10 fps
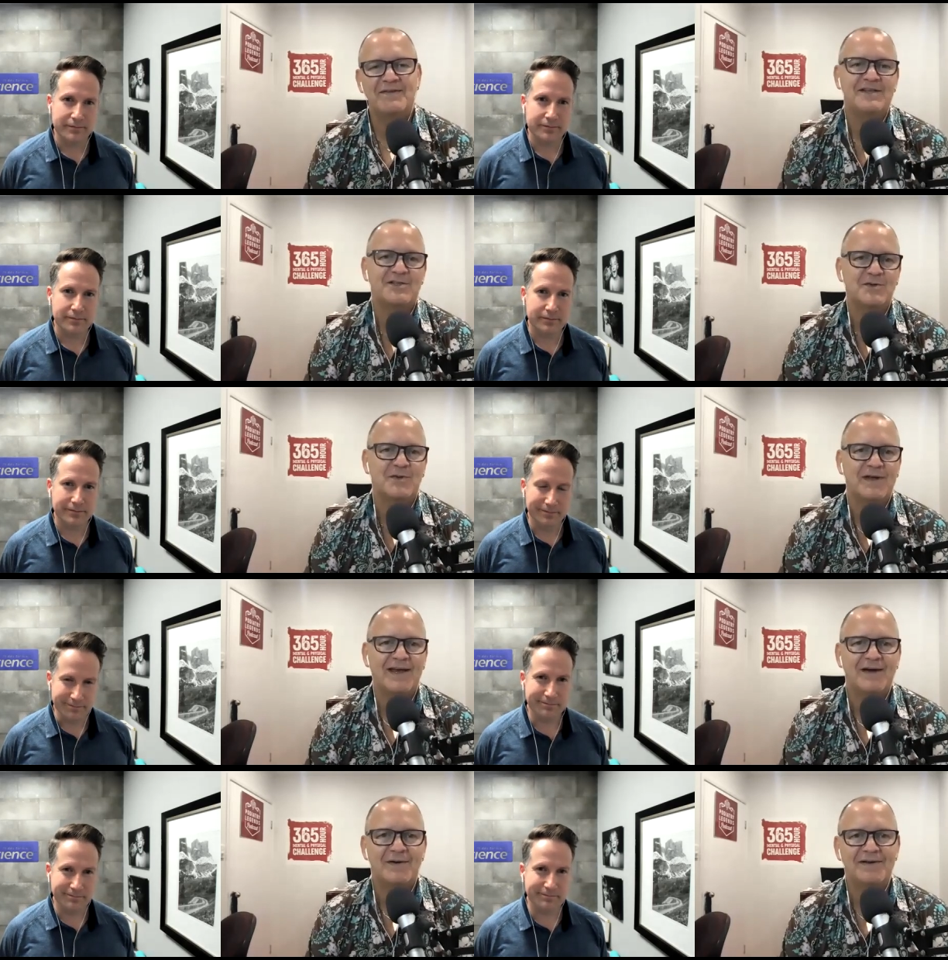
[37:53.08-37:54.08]
Speaker 1: And that's sort of
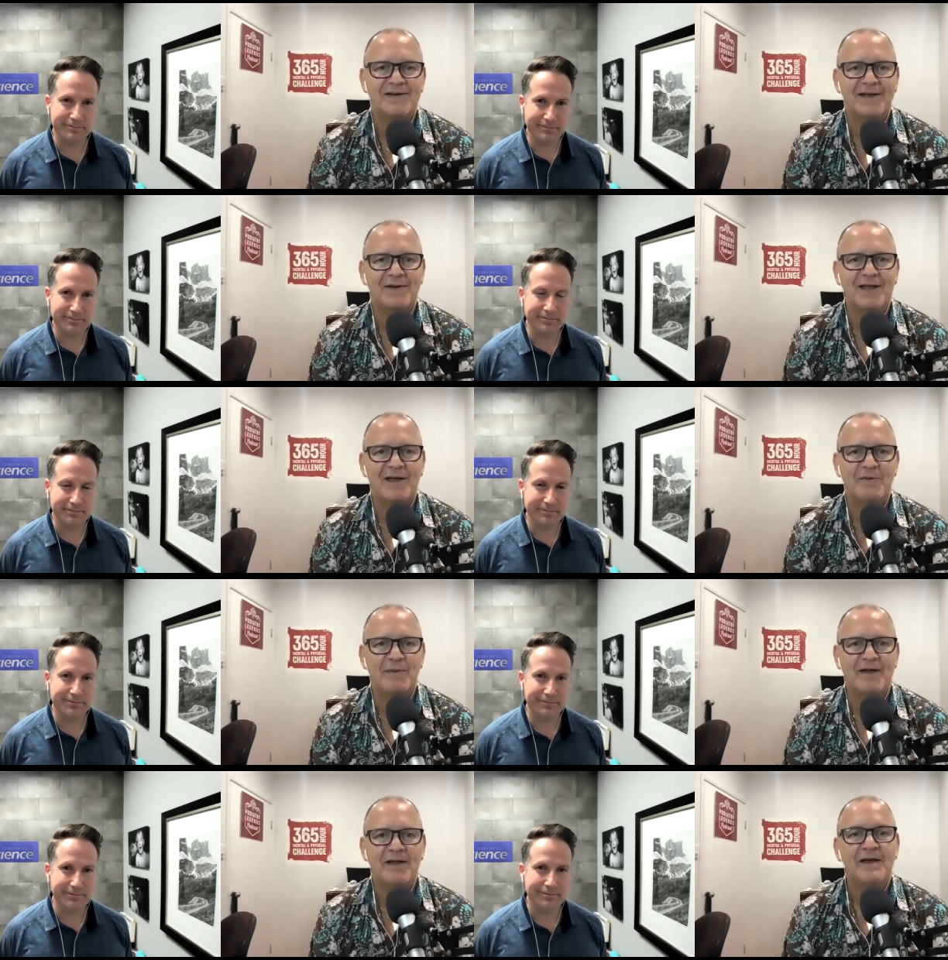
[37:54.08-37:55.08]
how it, how it came
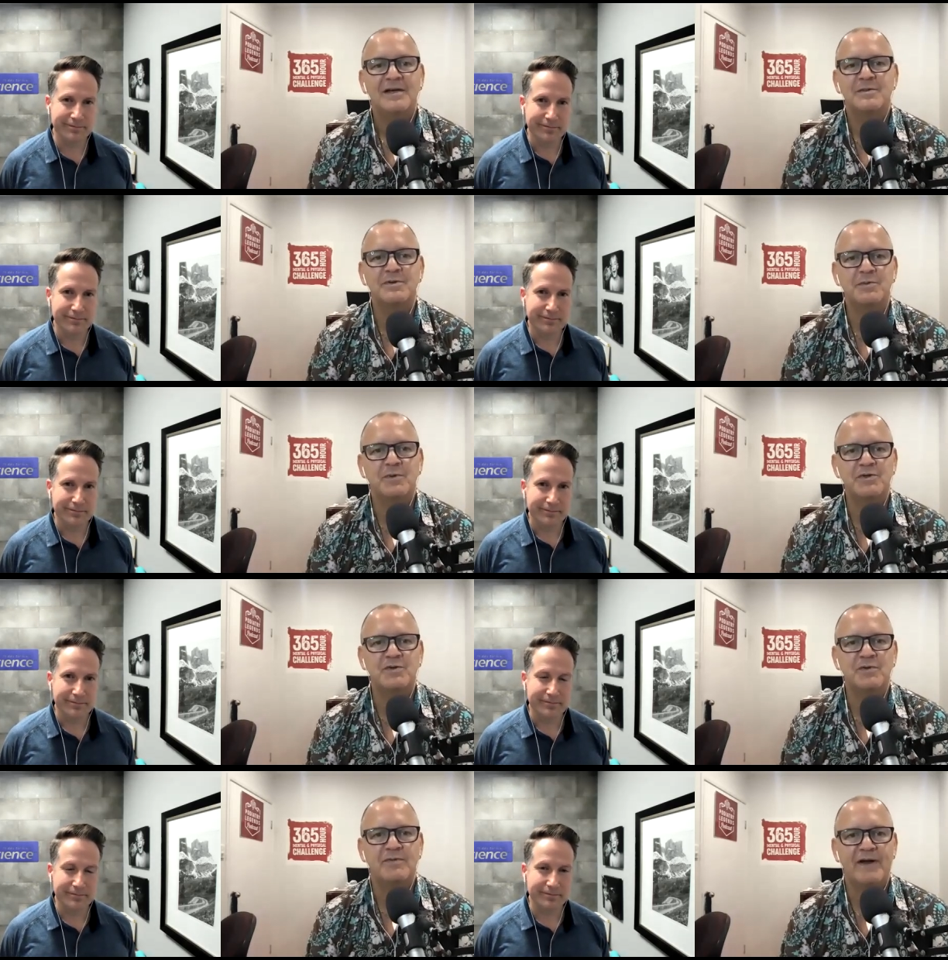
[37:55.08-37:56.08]
about. So what's, what's
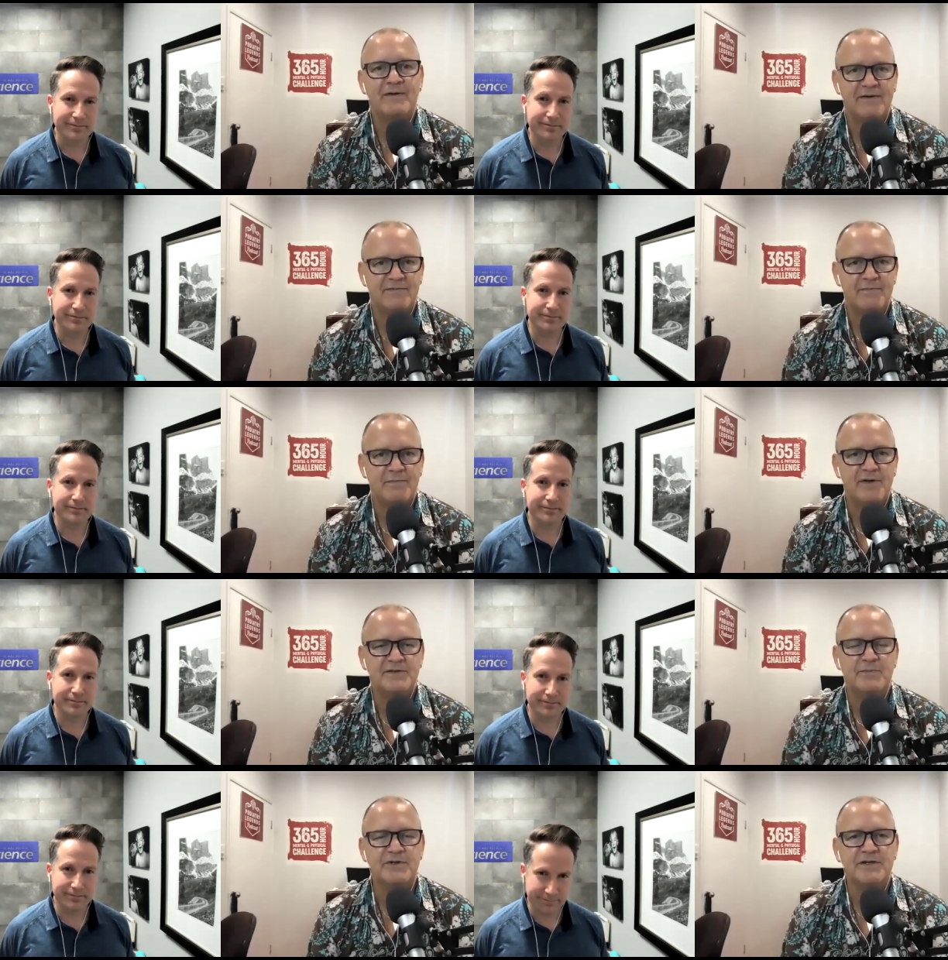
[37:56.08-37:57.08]
your favorite, is, is
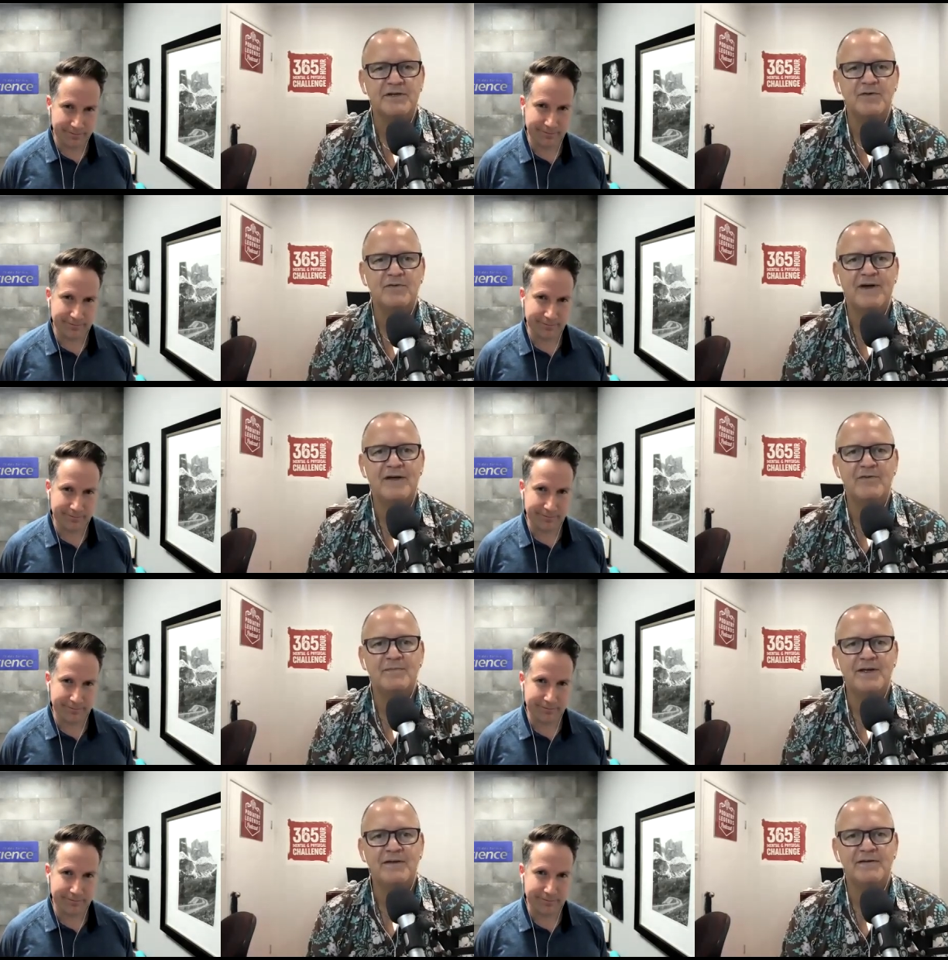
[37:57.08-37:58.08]
brisket your favorite
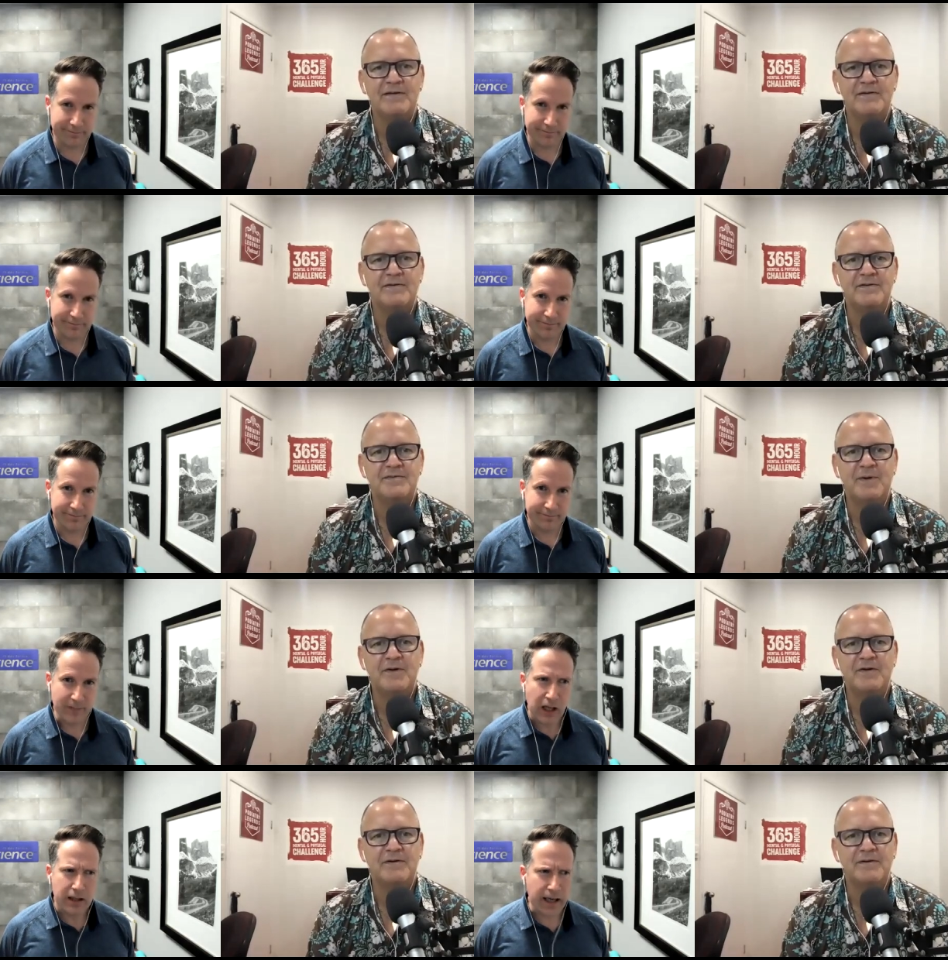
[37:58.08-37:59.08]
meat to smoke?
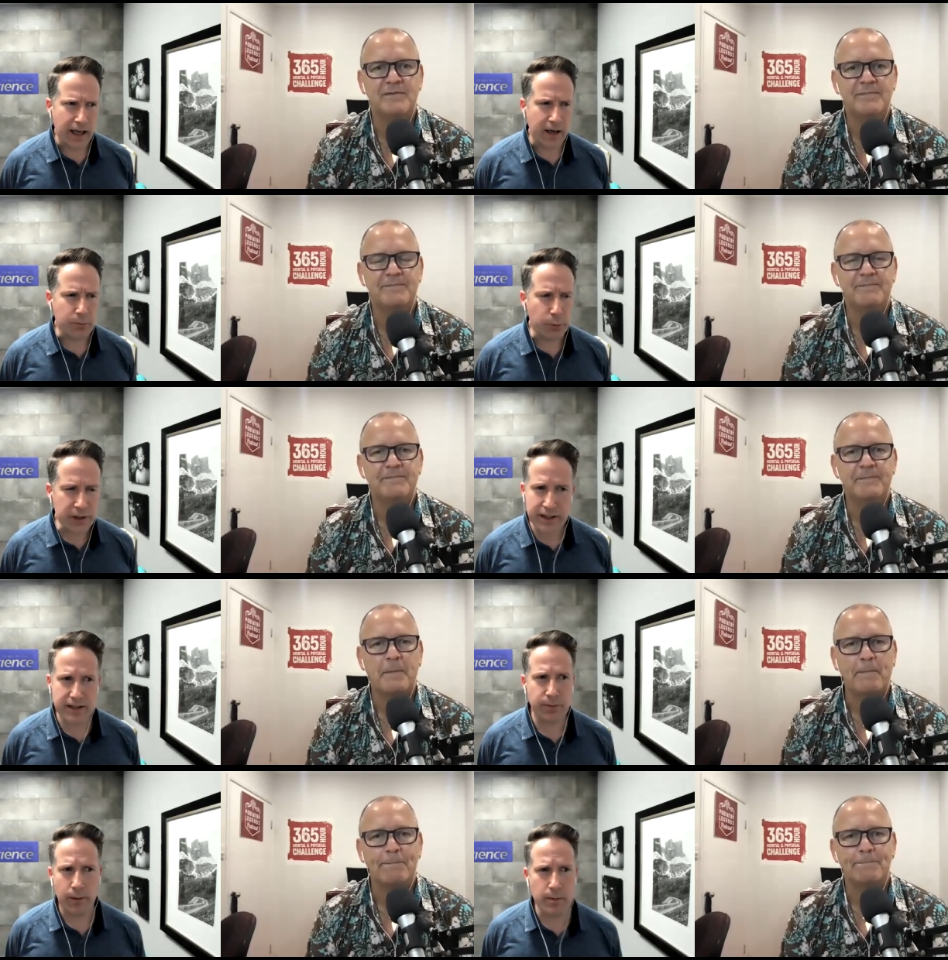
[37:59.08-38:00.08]
Speaker 2: Yeah, brisket's
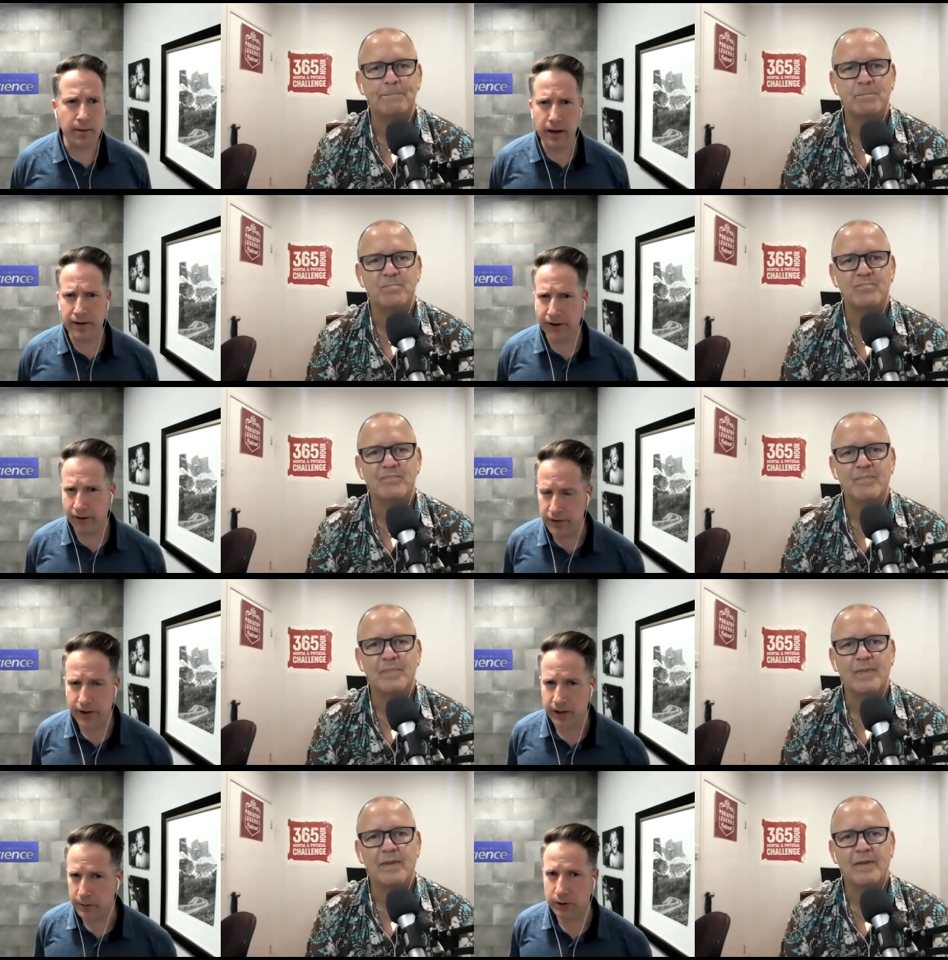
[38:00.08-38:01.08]
probably my, my favorite
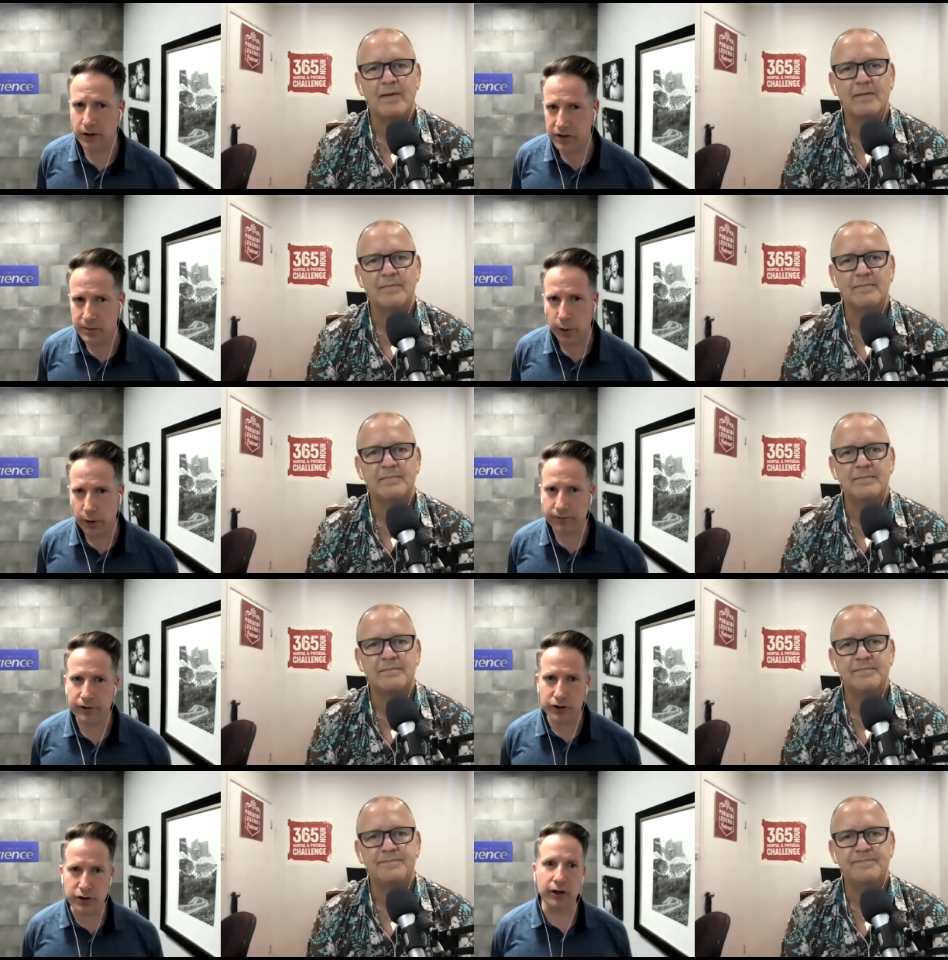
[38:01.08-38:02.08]
thing to put on the smoker, for
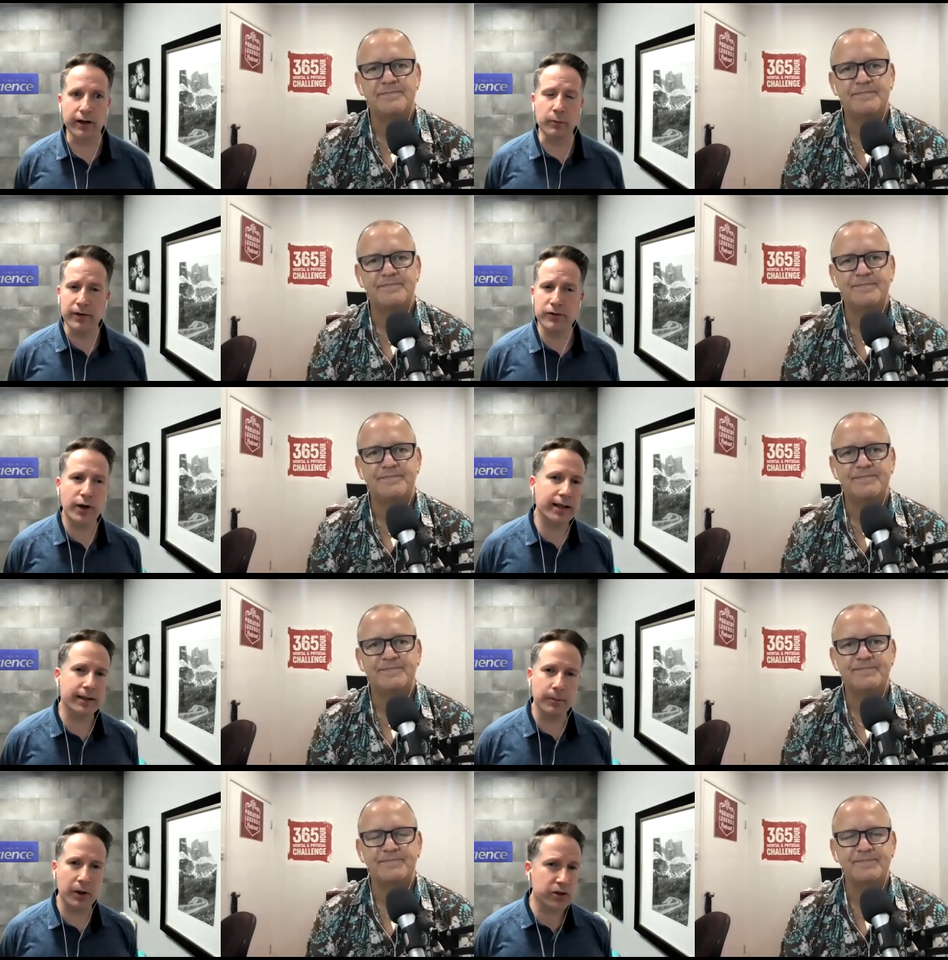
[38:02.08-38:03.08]
sure. And we've tried it a
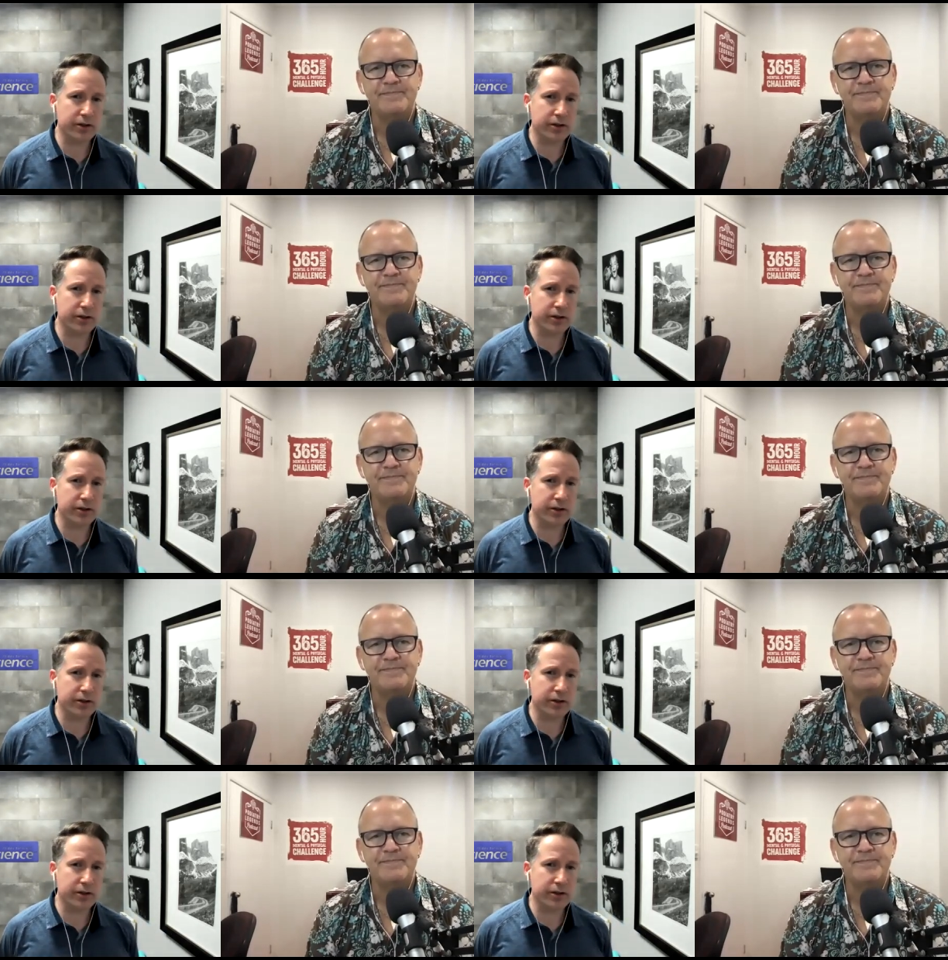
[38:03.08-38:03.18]
bunch of